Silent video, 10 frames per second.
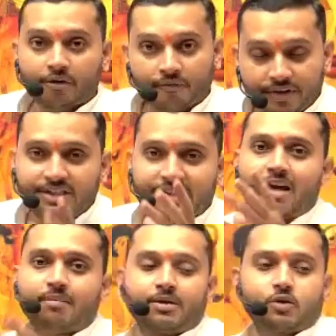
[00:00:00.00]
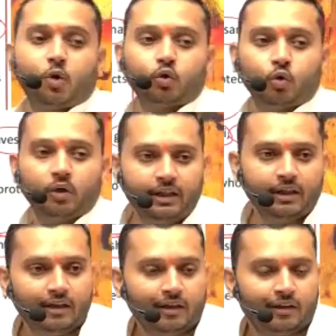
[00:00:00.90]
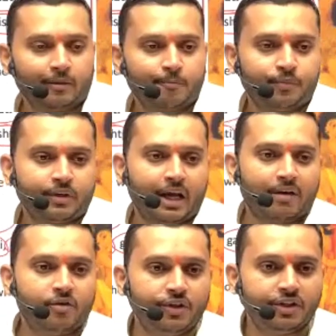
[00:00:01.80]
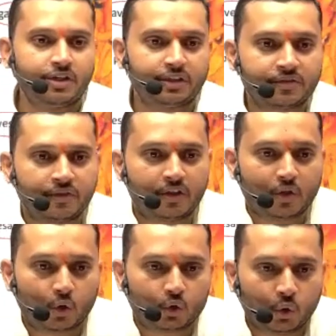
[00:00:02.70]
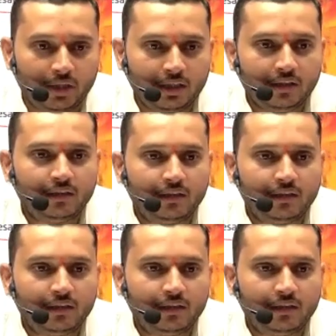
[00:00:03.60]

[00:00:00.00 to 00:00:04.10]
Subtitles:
Which time is Godhuli? Have you heard this word Godhuli?